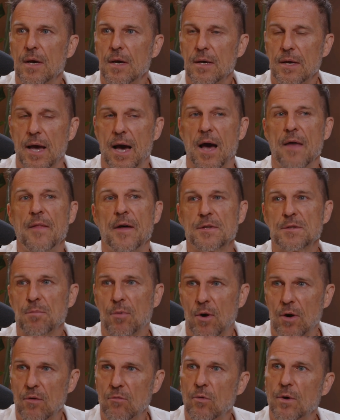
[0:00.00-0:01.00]
And that's
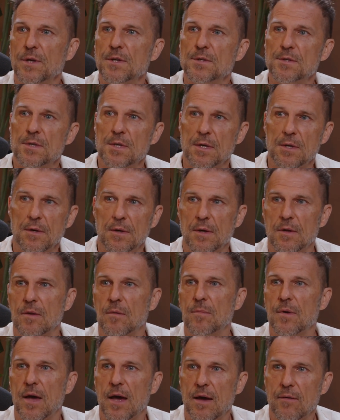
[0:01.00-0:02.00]
part of what you see in
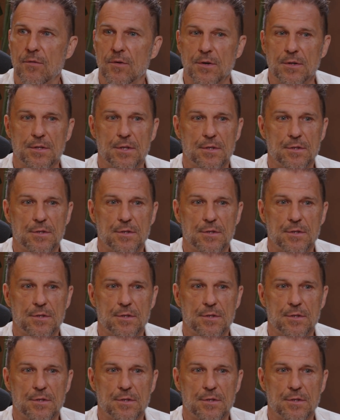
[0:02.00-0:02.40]
the behaviors